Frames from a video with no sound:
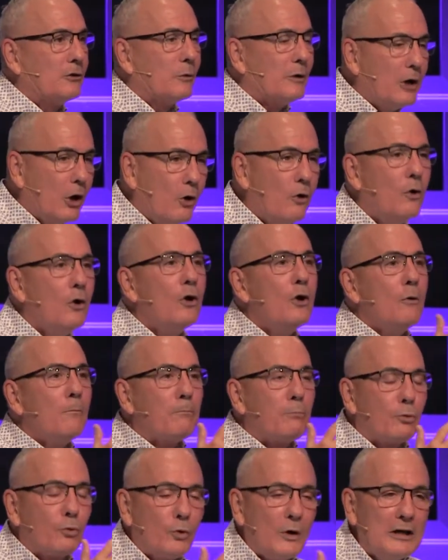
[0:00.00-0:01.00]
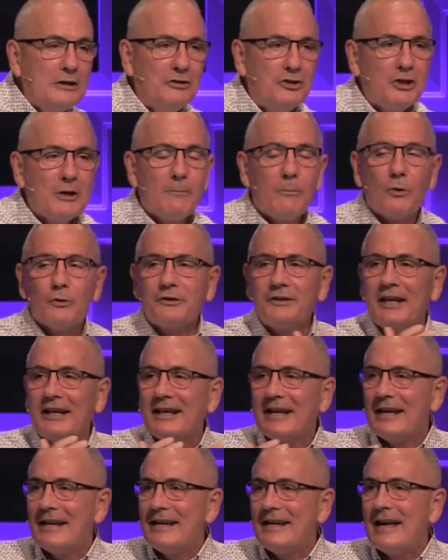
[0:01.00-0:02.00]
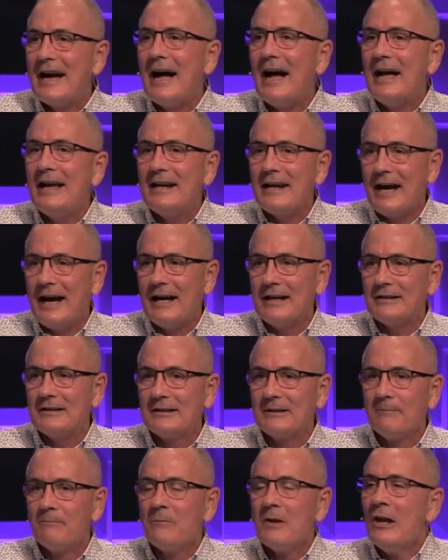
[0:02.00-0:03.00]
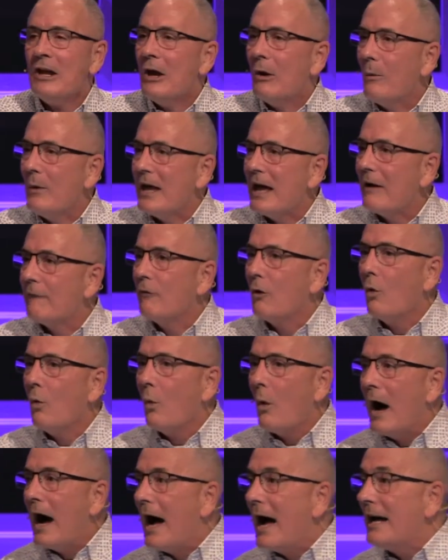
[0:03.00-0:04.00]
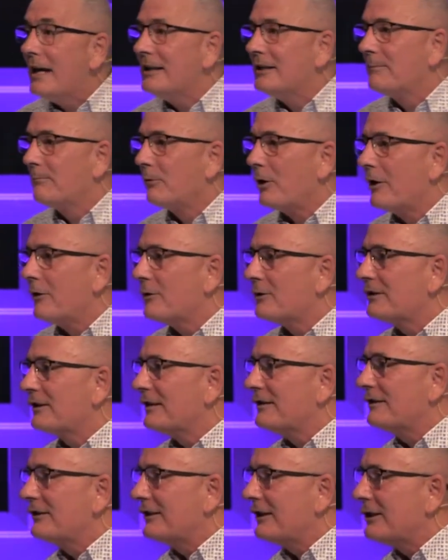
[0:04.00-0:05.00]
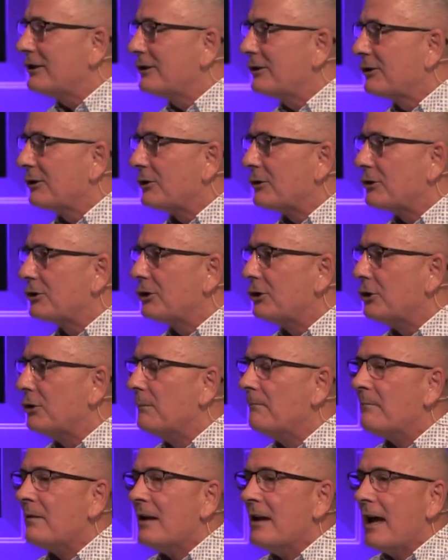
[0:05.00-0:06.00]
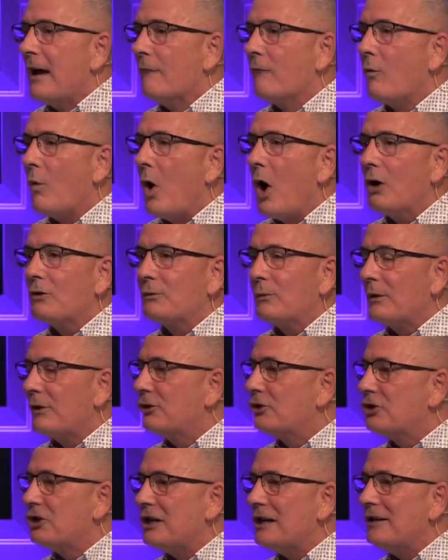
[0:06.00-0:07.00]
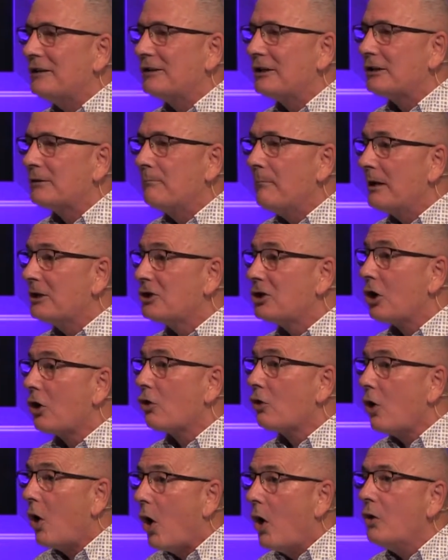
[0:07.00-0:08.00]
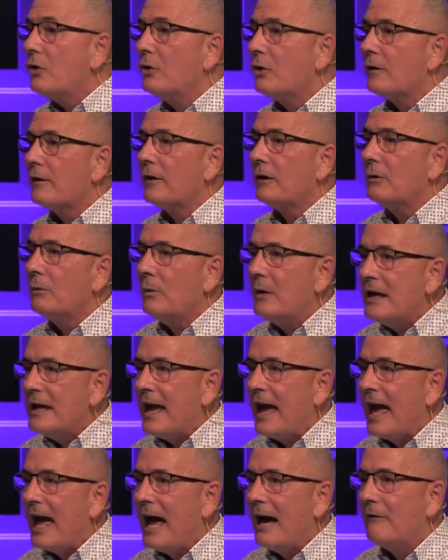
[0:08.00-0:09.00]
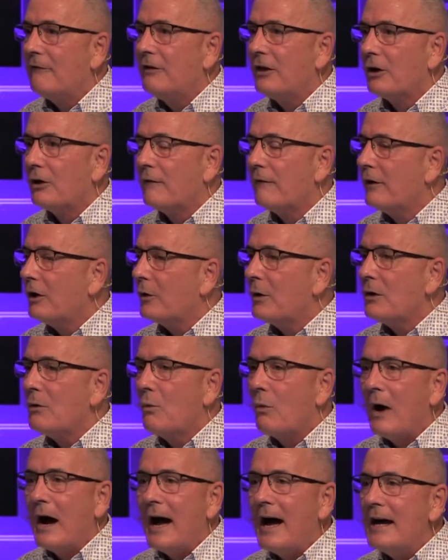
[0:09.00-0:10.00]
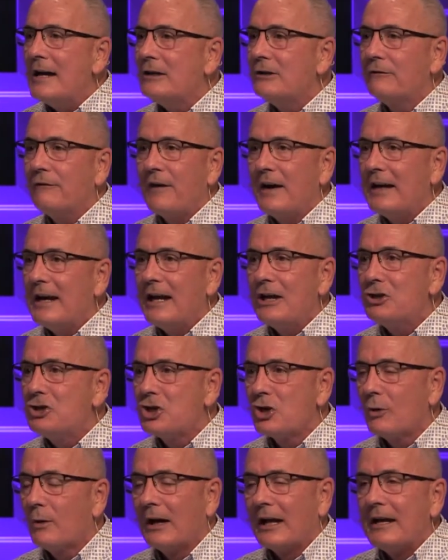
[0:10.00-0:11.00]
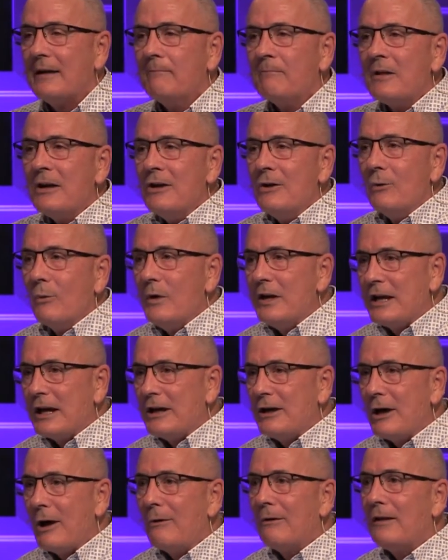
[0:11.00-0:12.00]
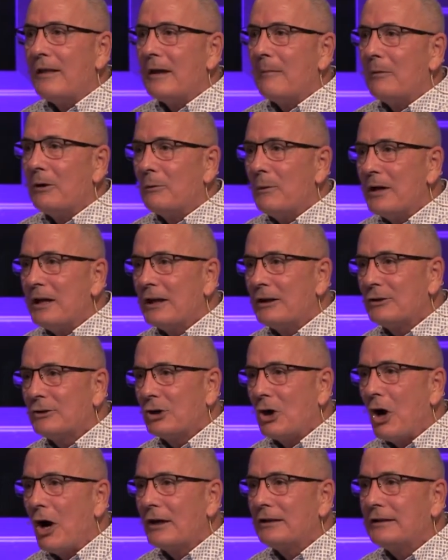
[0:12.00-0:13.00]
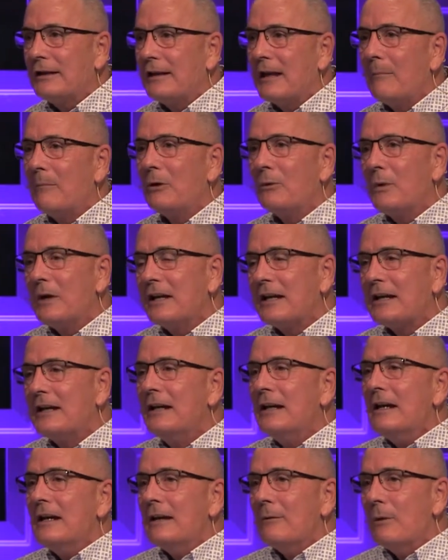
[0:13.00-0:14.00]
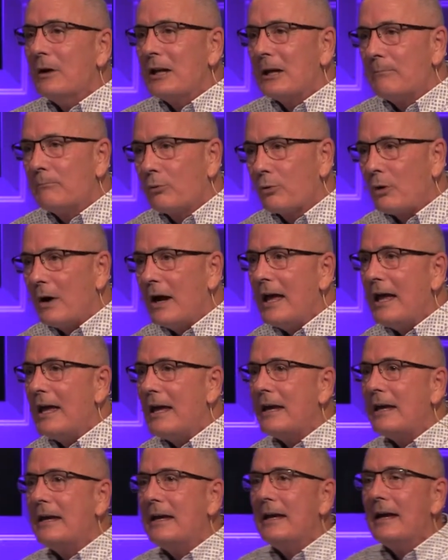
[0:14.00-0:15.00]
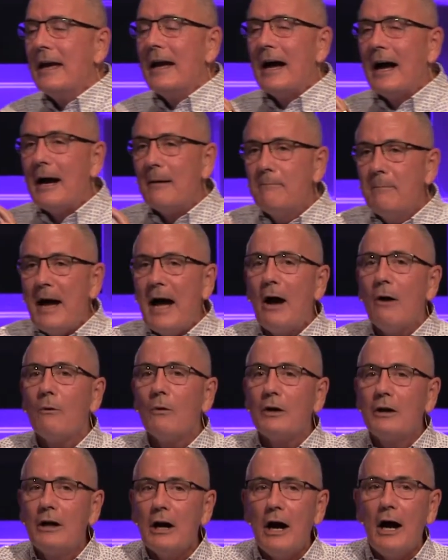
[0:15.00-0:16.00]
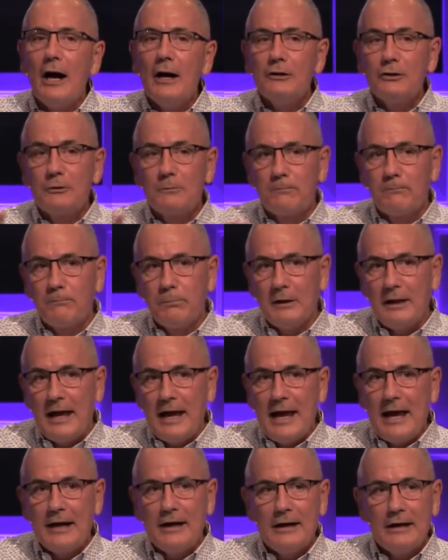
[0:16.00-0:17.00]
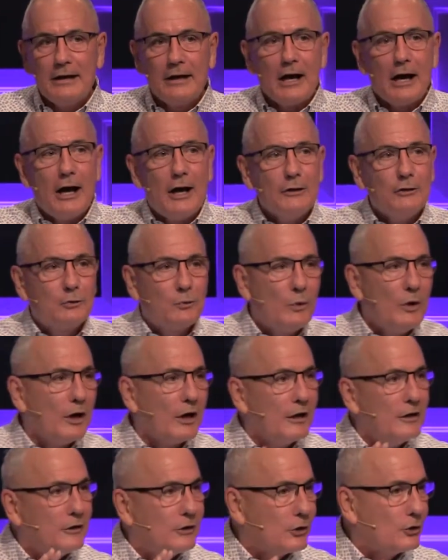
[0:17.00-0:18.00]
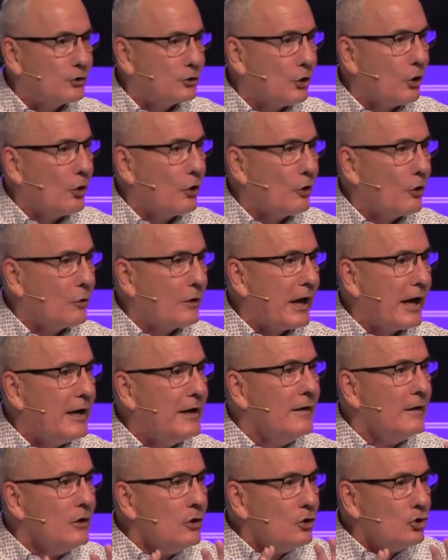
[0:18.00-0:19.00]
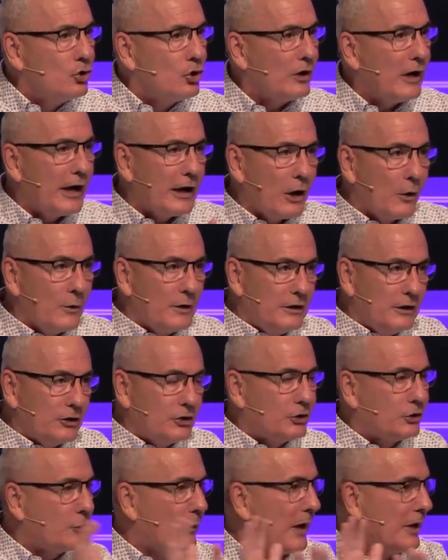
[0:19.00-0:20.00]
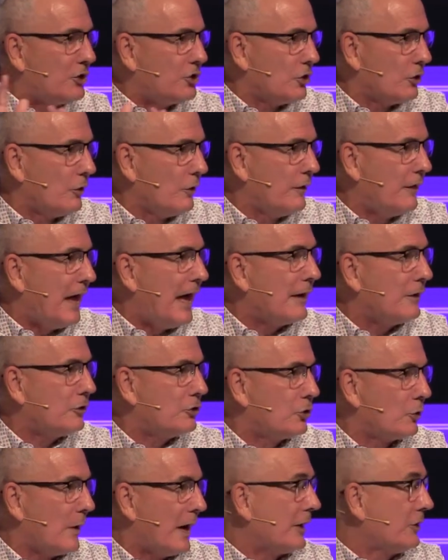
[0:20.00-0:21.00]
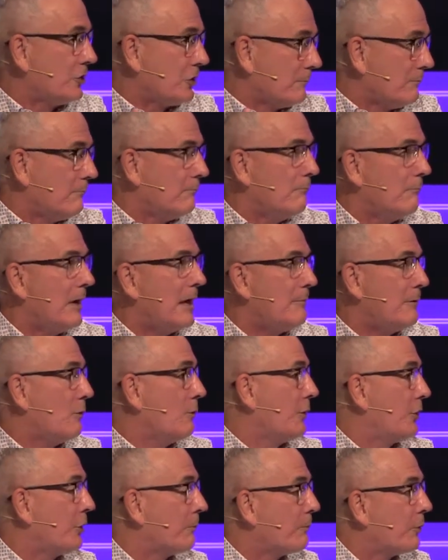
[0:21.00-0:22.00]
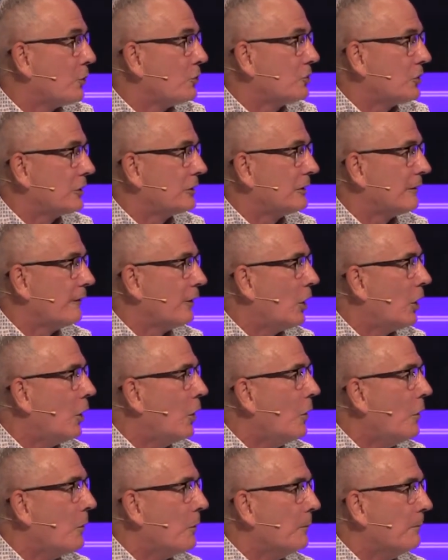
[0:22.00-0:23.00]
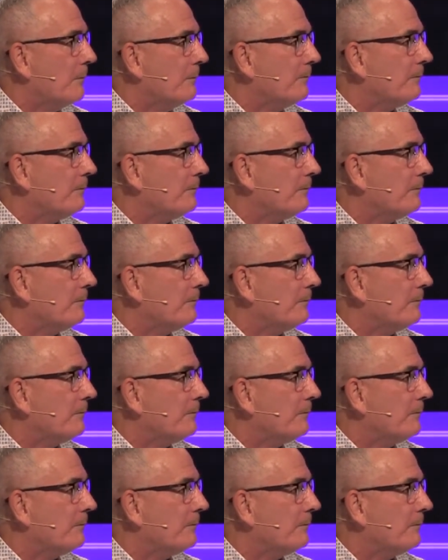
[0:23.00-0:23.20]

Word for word: We know principles that can guide us. We have wise brothers and sisters who have walked with Jesus much longer than we have, that are very wise financially. We can go to them and we can talk to them and we can, we can pray about God's plan and God's will and discern okay, should I go in this direction or that direction, maybe with the purchase of a home?